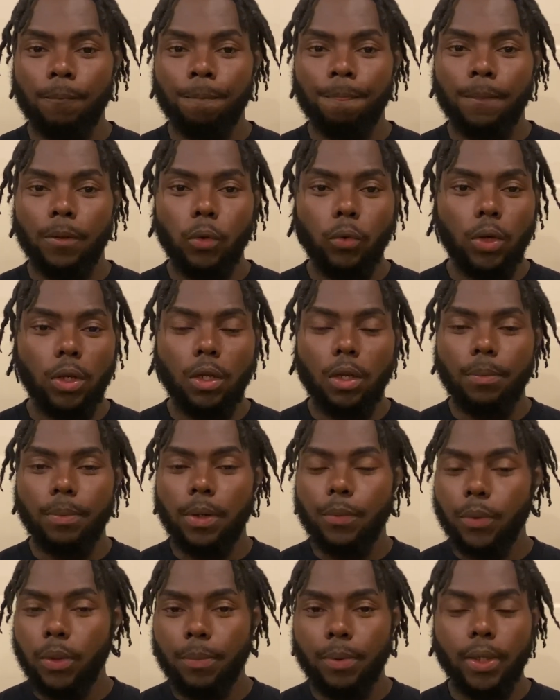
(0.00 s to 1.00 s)
You ended up
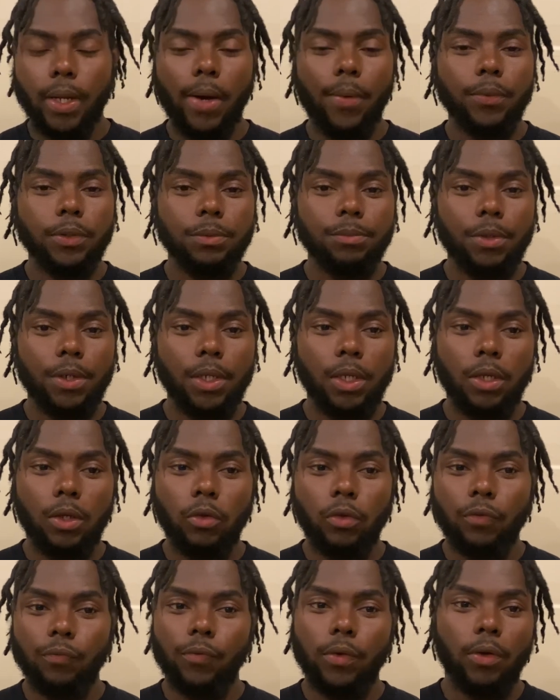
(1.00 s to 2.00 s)
giving them allowance money, and you
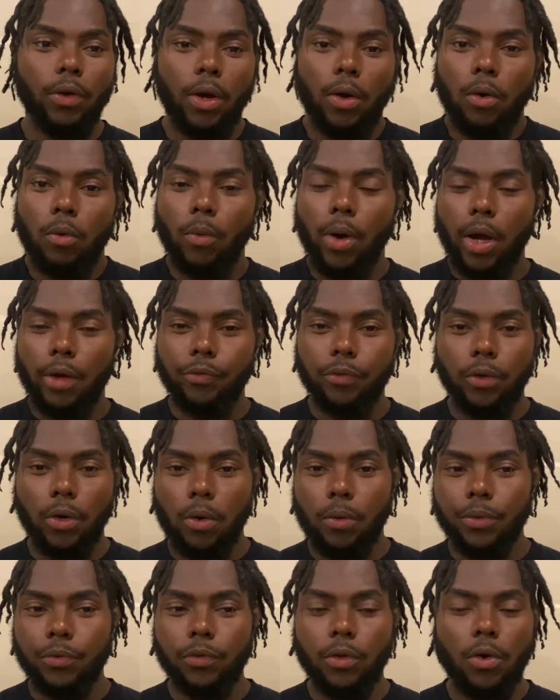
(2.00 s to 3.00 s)
just figure out, oh, why is he
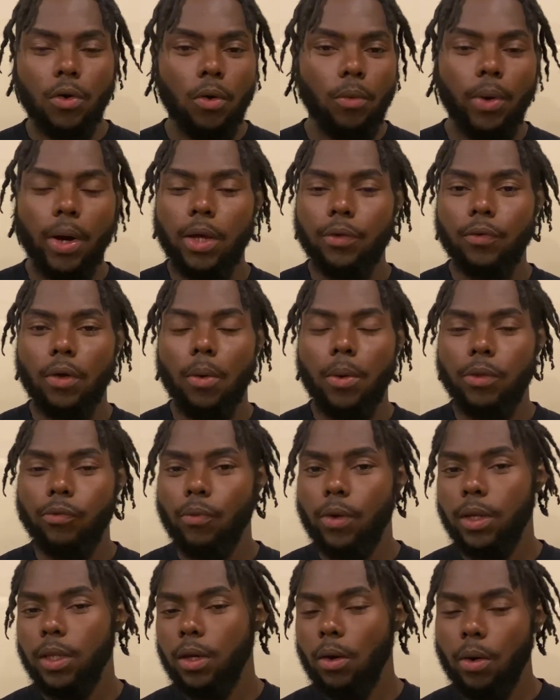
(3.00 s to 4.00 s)
always going? Why
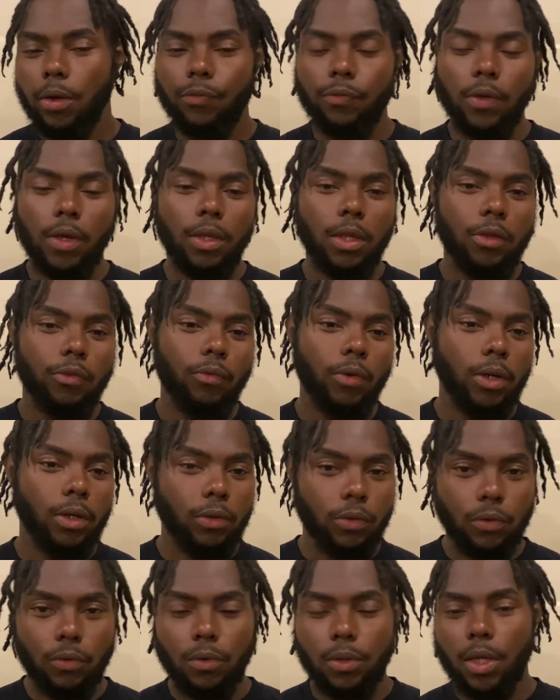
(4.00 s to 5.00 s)
they always saying this? Why they
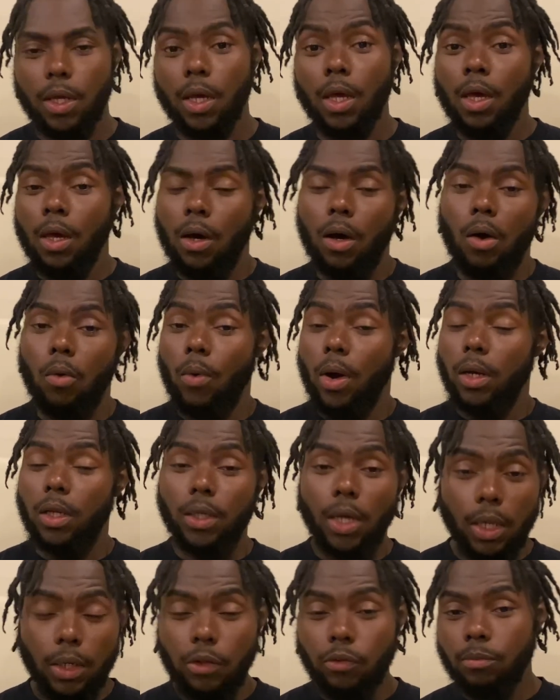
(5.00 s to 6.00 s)
was doing that? Or why they
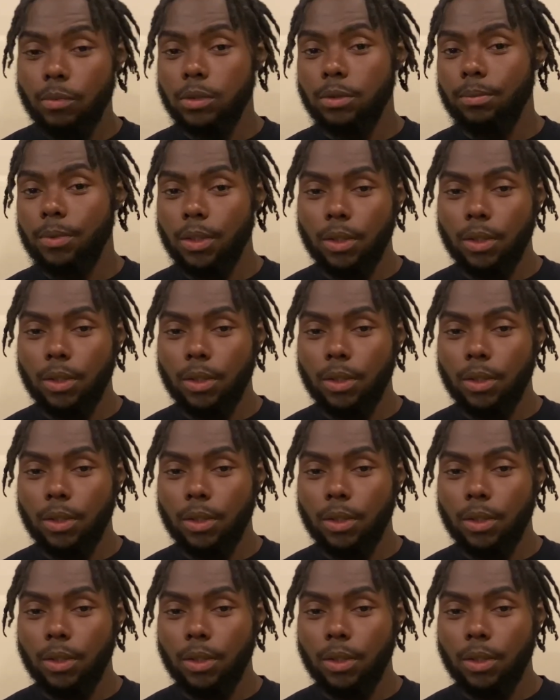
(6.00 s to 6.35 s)
got this much money?